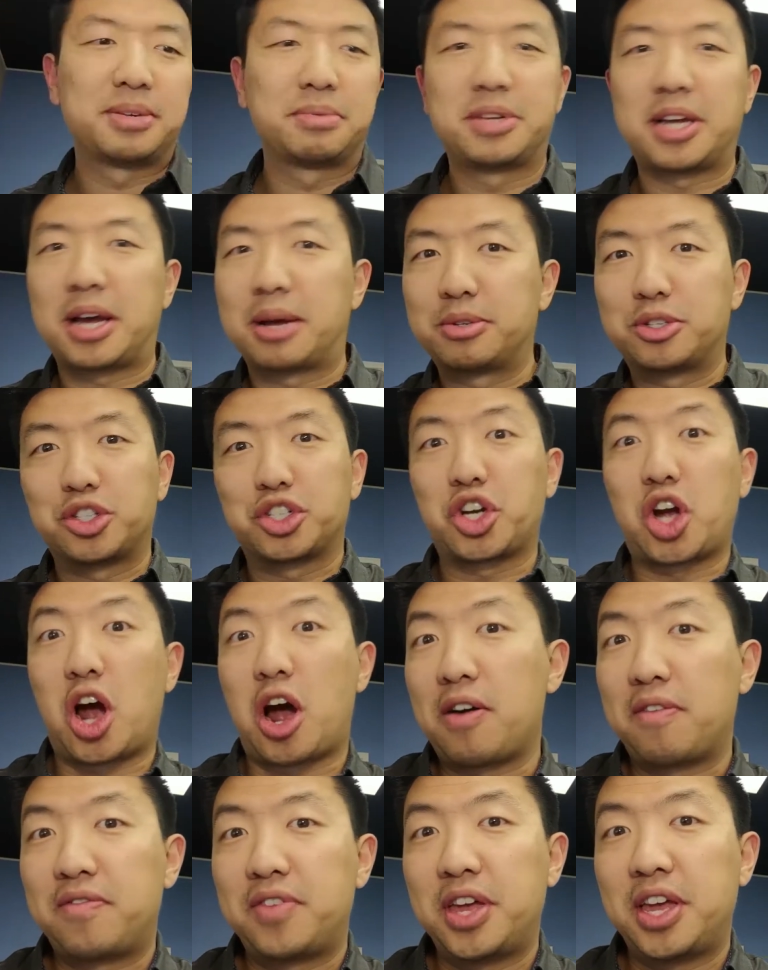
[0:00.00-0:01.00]
Sometimes there's
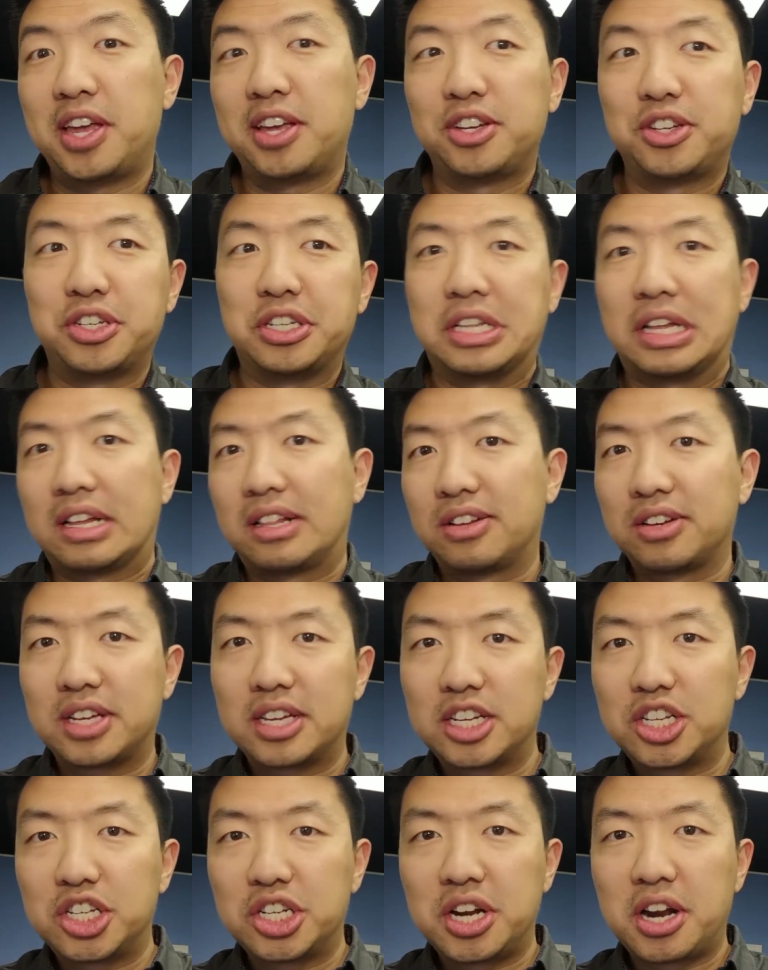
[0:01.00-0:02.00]
coffee, usually like a little
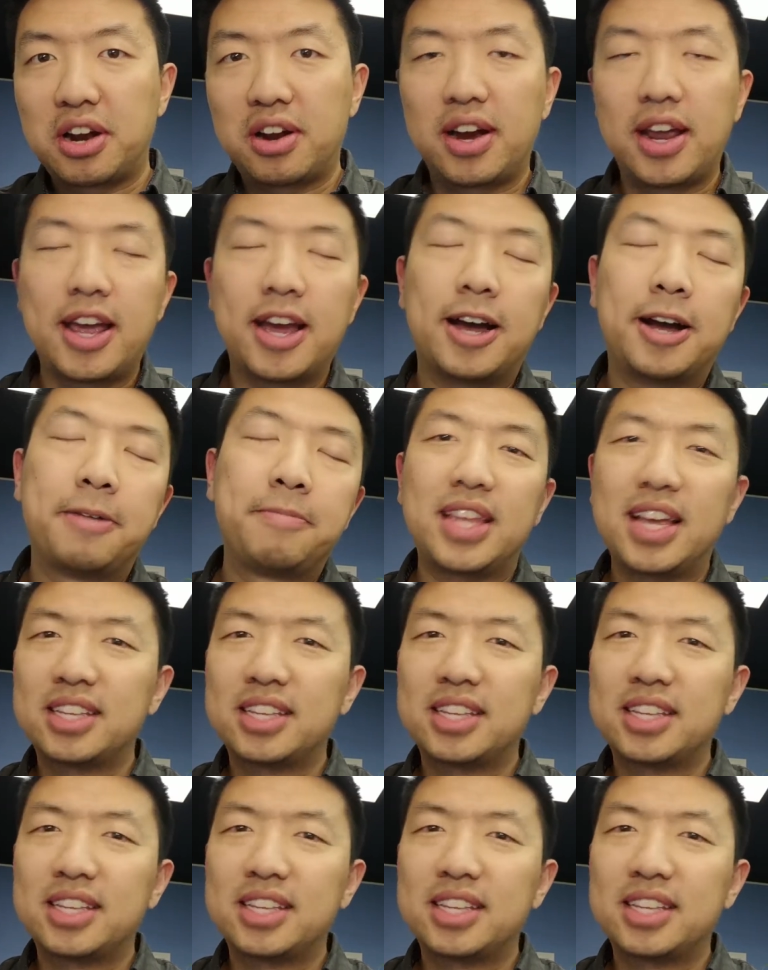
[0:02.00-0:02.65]
kitchen area.